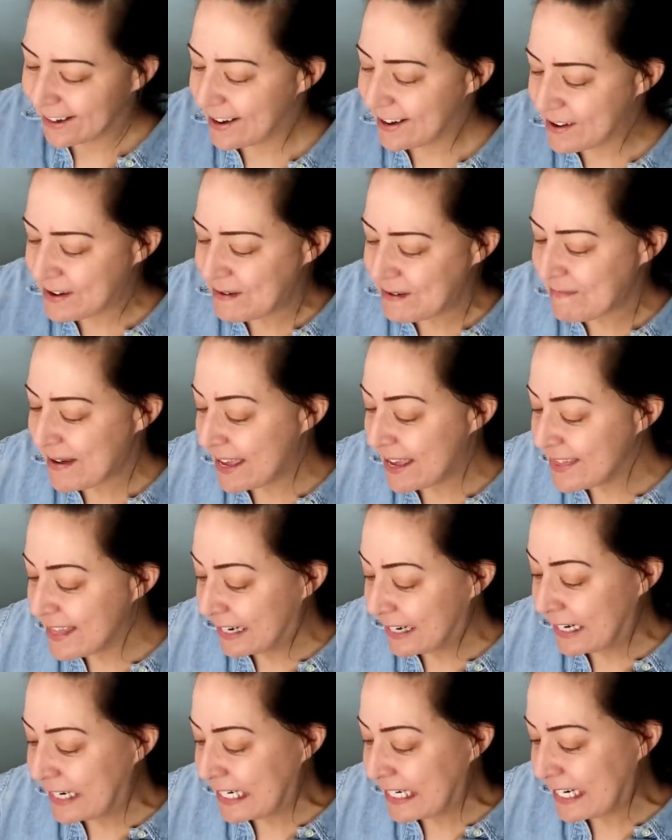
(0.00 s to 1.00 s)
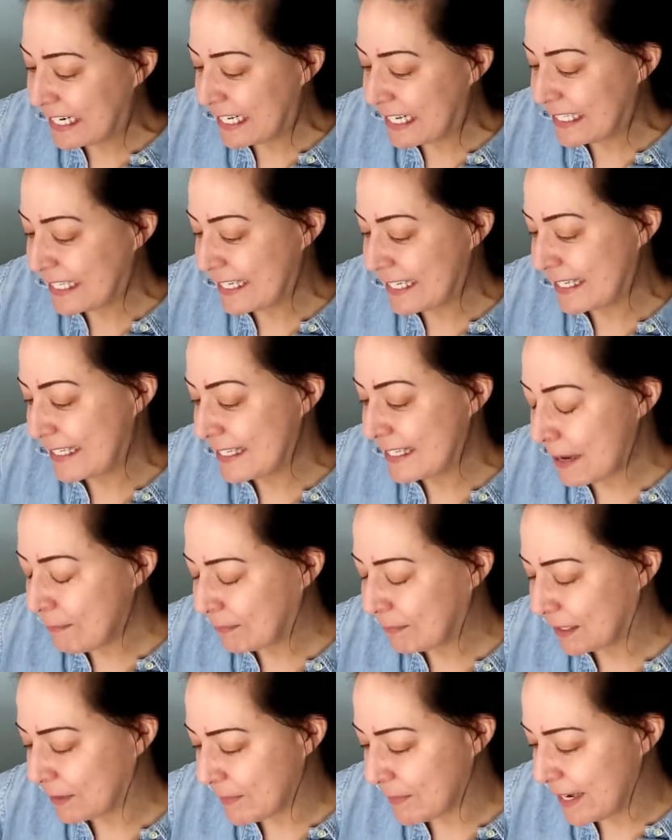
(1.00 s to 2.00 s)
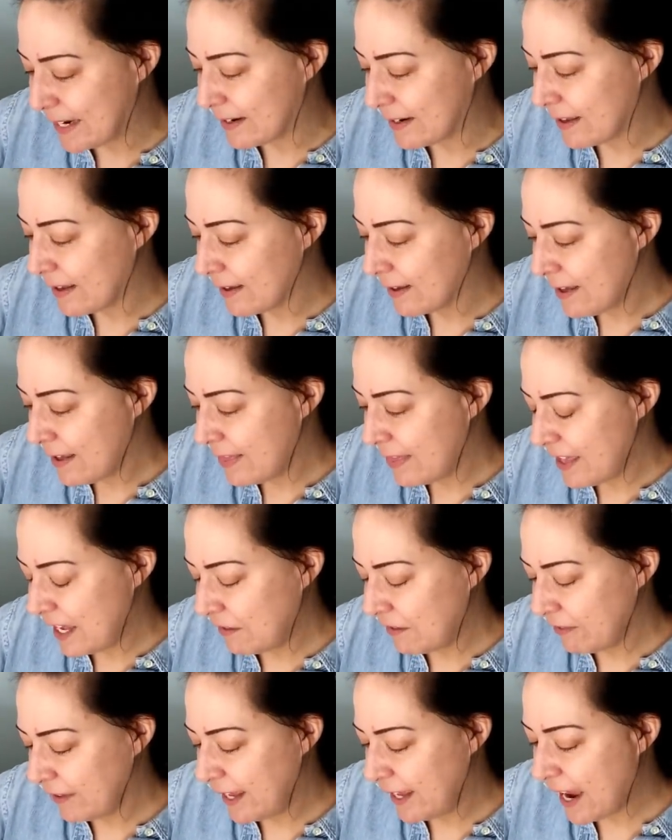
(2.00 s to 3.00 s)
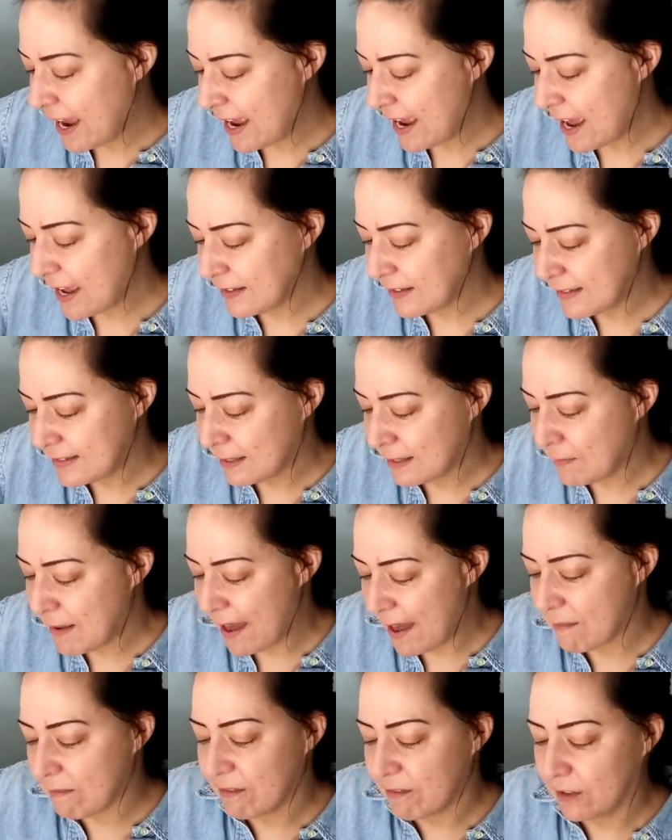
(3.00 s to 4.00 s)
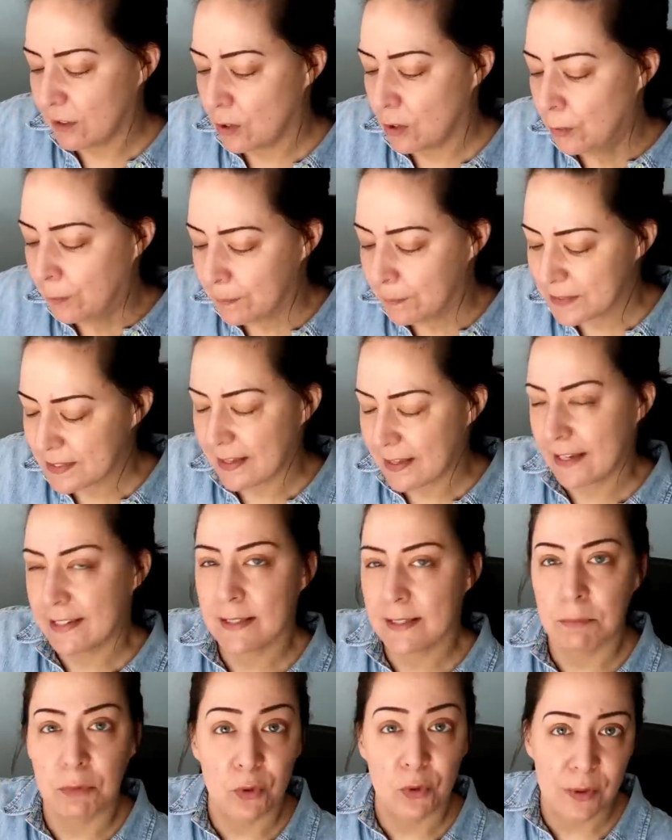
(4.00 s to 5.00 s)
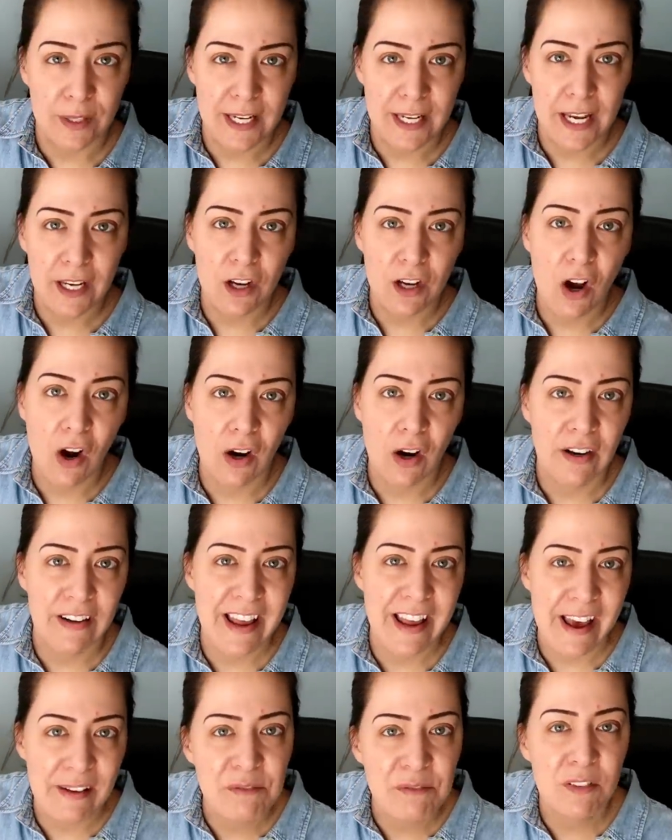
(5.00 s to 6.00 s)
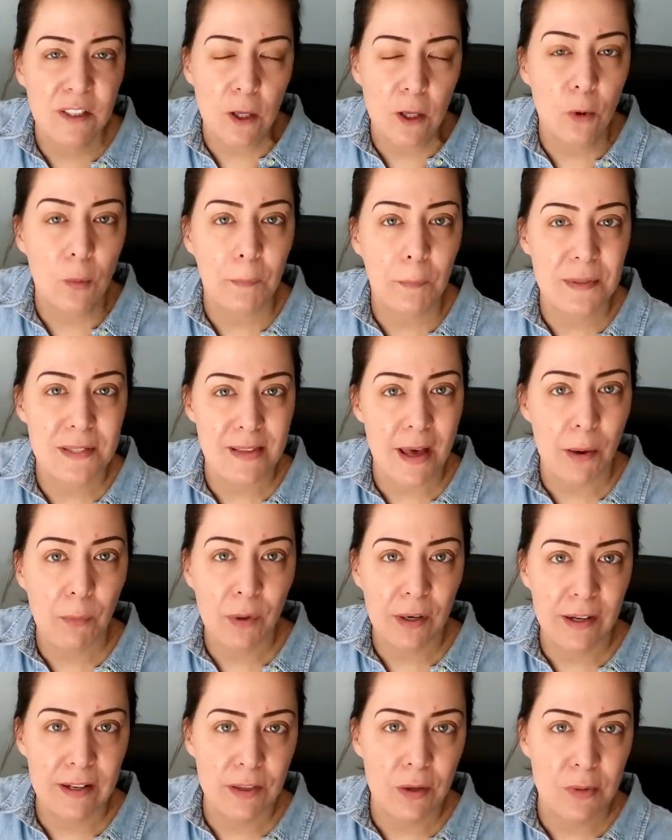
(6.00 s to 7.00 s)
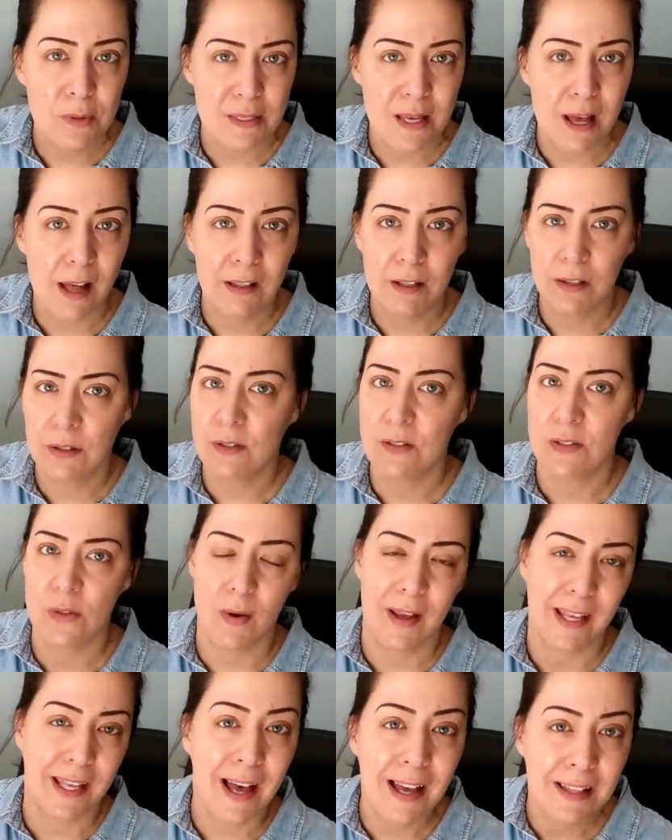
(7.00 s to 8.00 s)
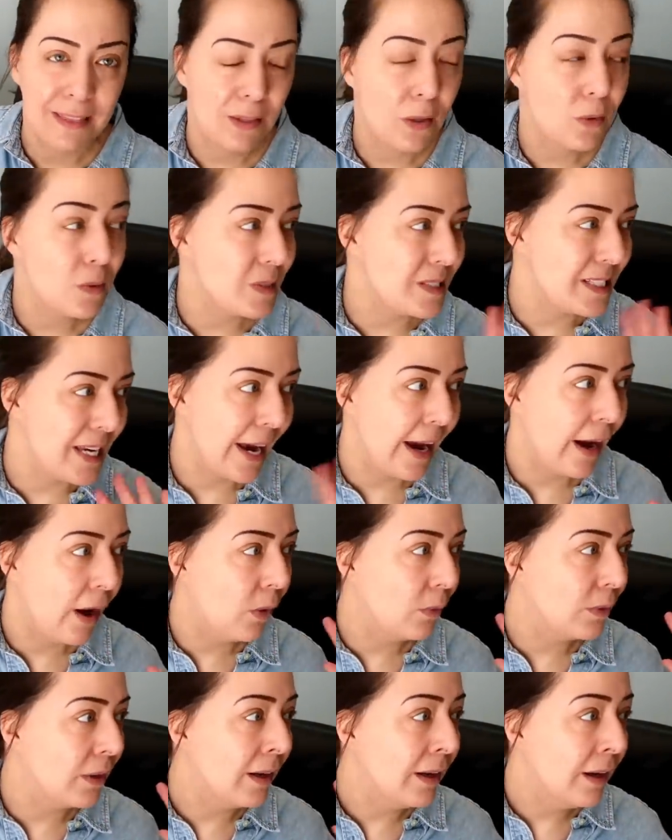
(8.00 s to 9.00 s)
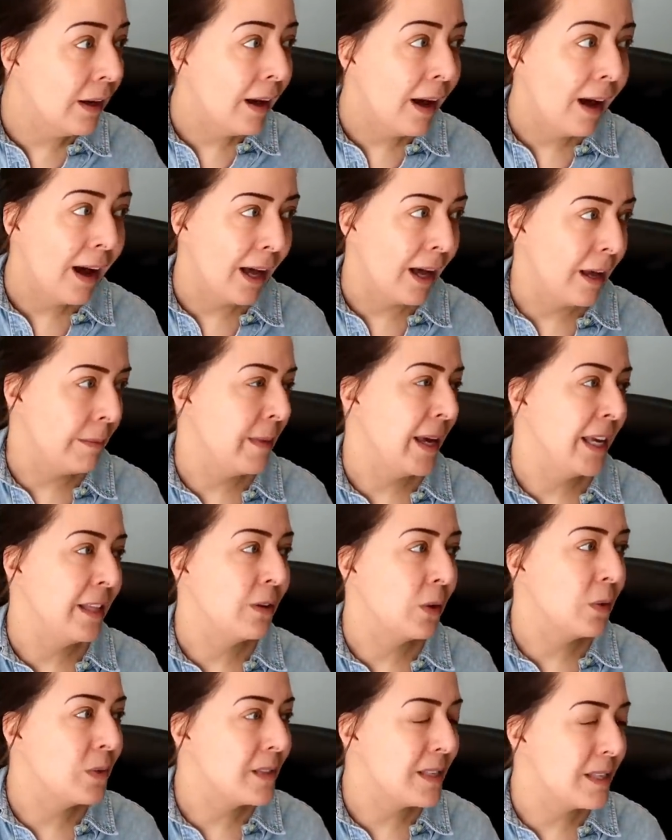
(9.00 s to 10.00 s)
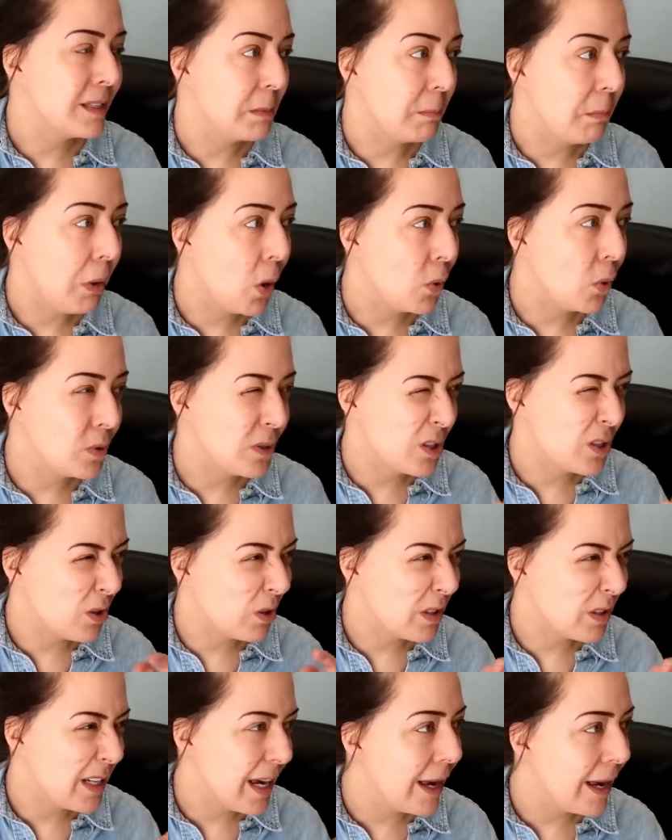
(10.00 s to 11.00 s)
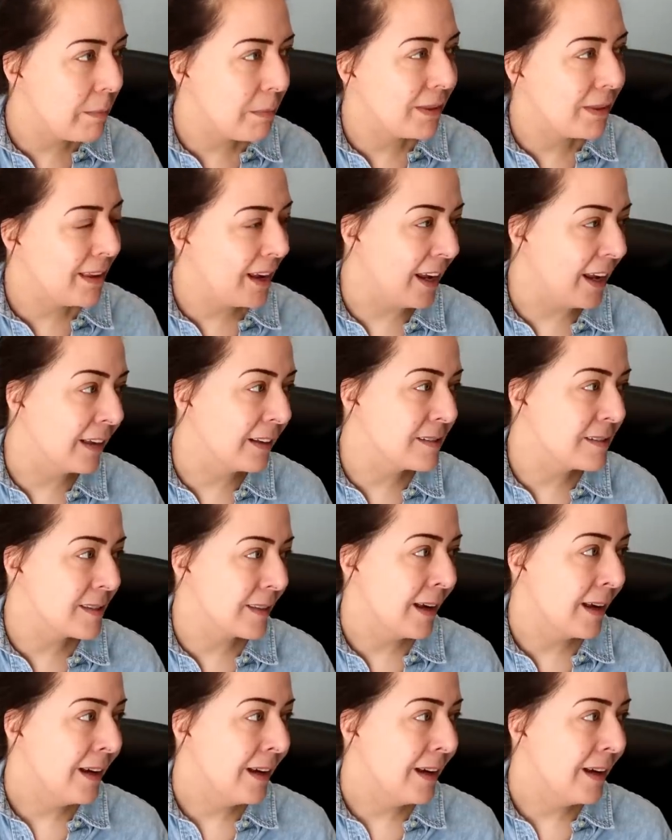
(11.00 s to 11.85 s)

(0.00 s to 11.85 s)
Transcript: Um, and then I needed to supplement. Thankfully, I had some envelopes, like some greeting card envelopes that were in those colors, so I cut those down. I made those into poster type things.